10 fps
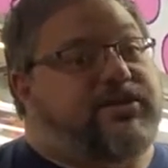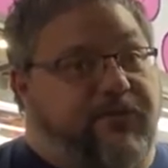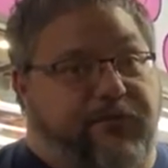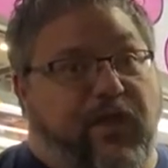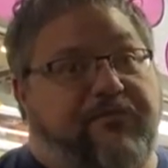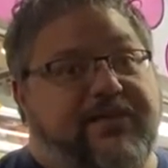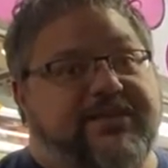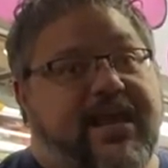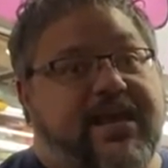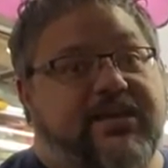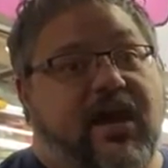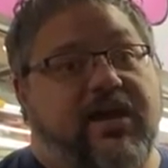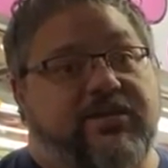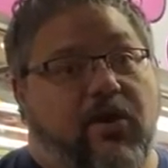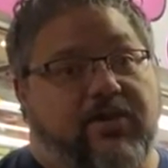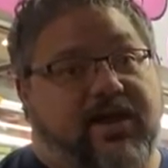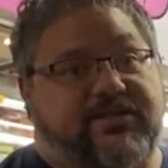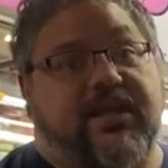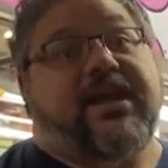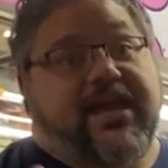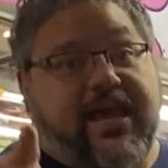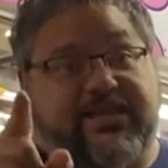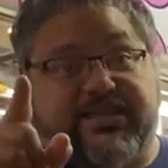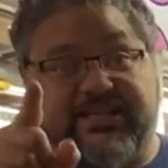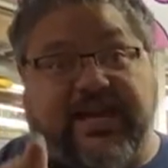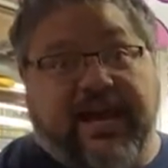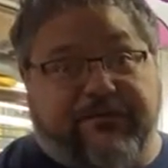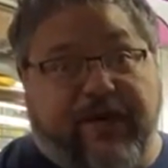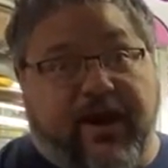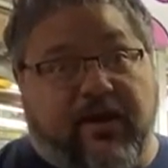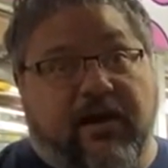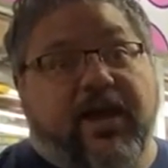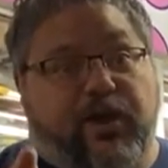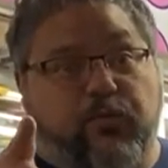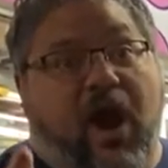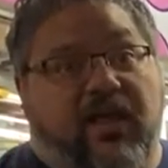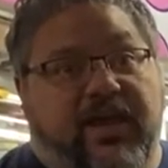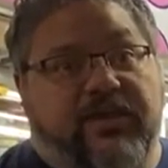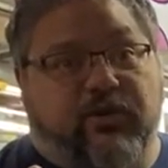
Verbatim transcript: to Fluffy's Hand Cut Donuts at the State Fair in Raleigh,